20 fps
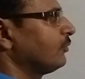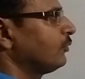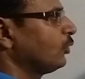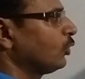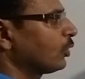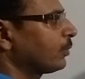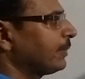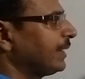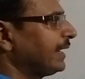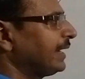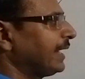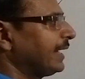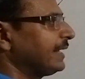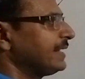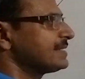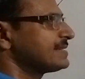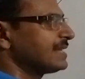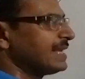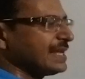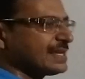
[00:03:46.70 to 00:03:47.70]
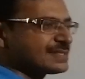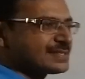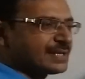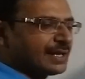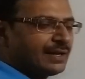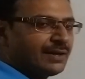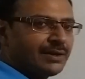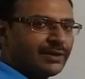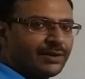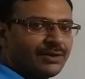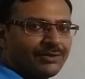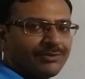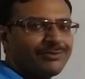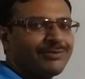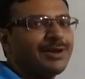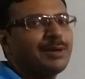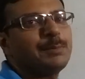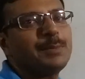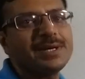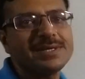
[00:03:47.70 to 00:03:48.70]
4 by 9 is less than
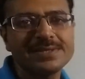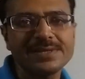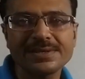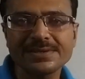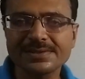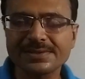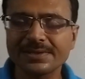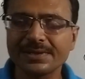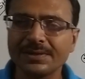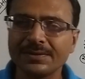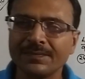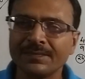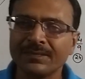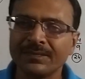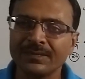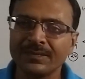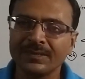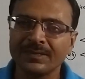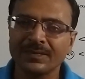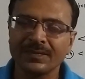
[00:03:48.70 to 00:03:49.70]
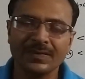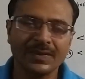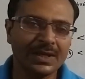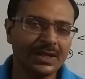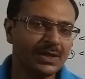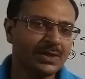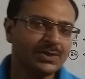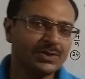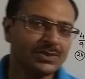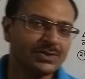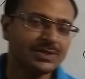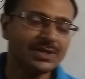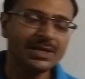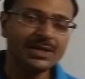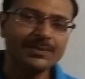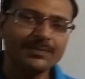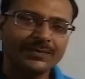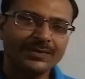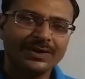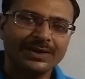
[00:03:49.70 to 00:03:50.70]
5 by 6.
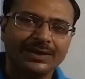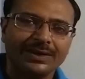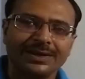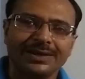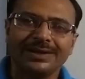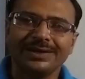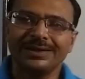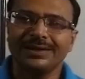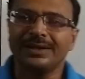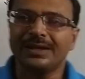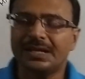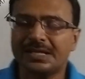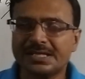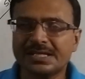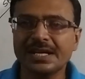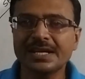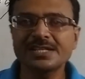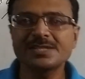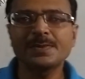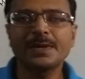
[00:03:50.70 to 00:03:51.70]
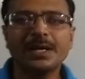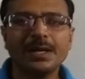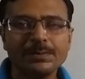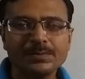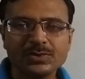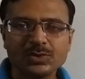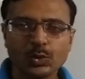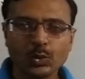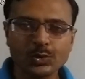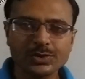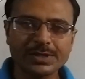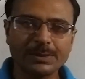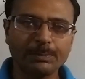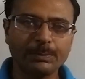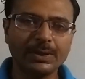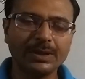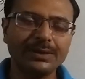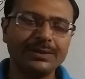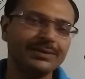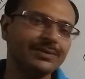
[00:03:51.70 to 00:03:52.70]
See, things become so
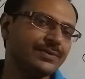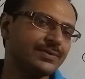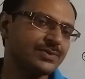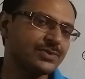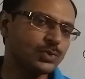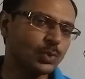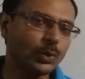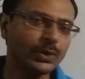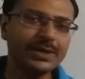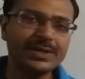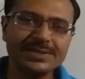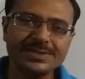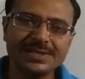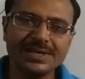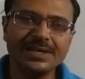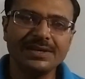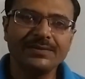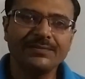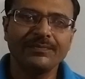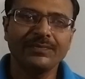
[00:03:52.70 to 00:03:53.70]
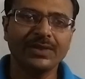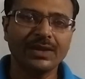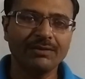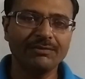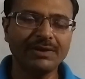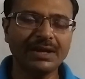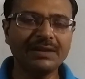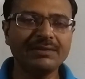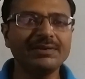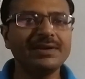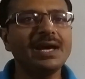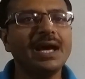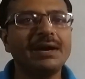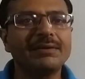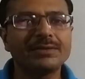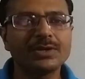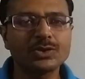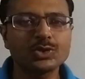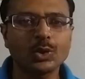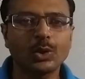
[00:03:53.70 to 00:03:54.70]
simple, so easy when we
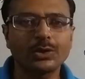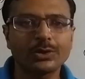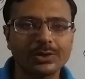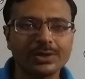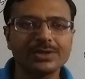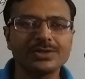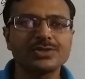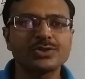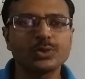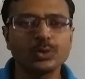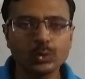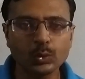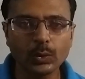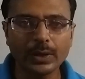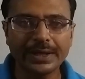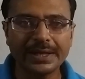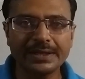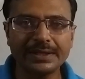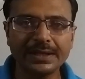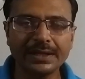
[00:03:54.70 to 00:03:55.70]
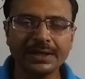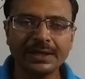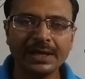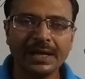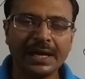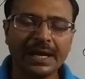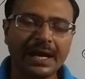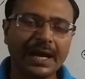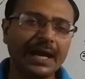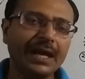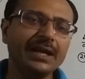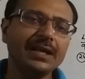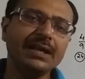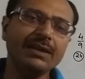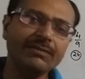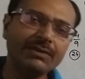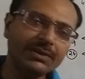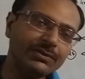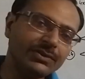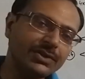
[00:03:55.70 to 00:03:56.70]
have the shortcuts to do anything, and
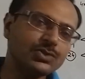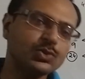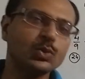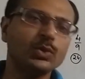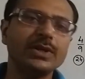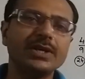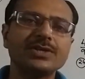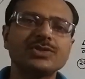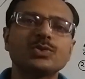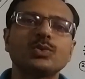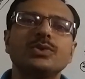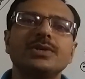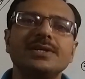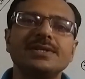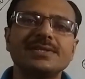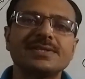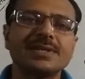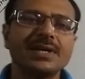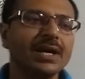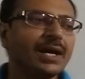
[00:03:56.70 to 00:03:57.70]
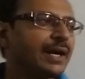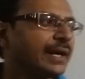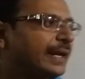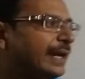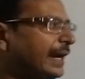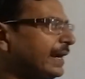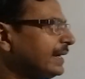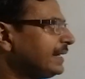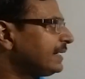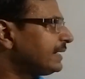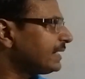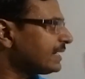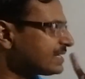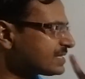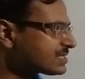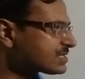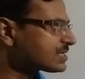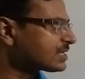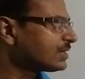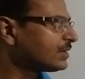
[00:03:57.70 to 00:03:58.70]
even the junior students can
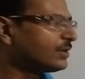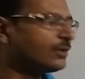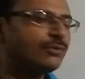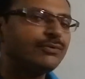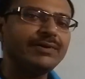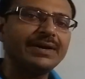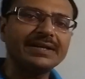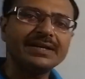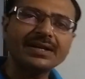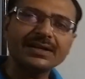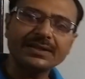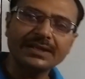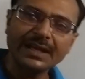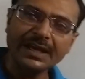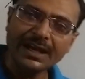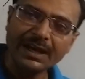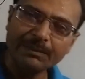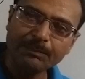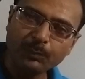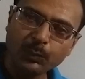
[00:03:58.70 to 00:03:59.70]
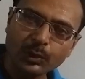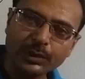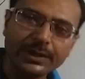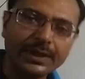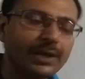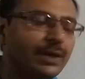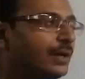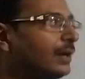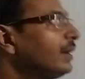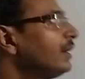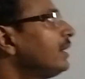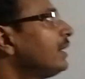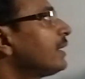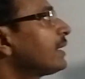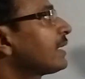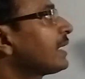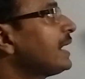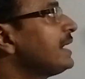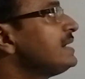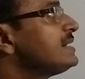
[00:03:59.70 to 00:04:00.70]
test whether they have put the
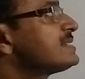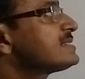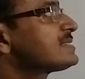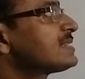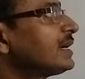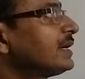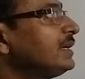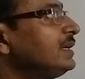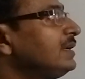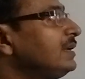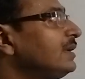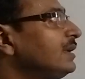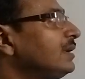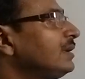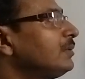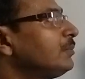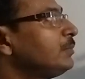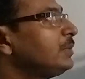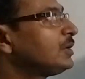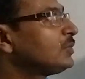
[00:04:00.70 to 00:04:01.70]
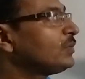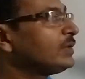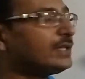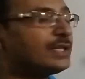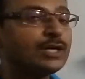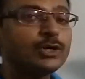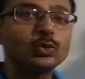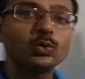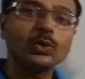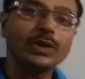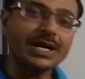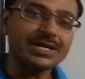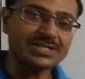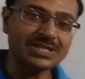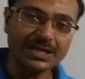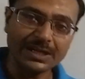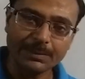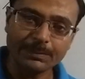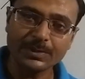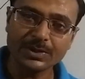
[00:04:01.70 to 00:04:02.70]
right sign between the two
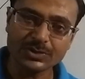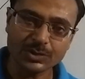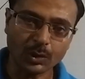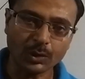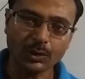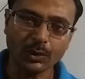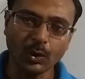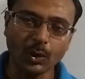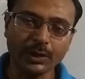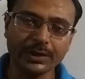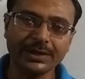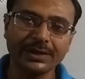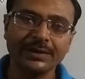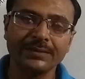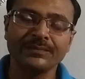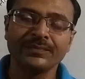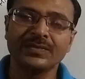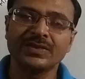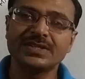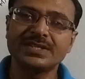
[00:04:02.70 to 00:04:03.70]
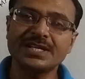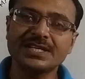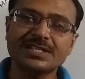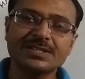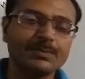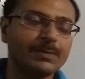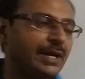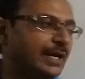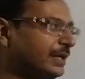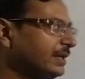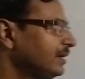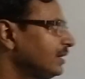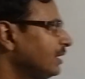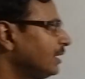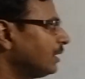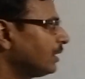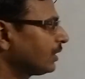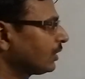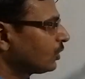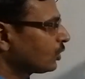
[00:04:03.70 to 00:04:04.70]
rational numbers or not just by
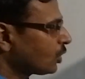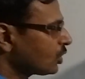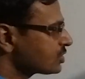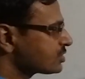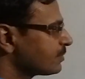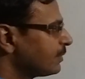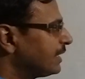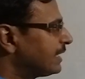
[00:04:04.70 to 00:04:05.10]
cross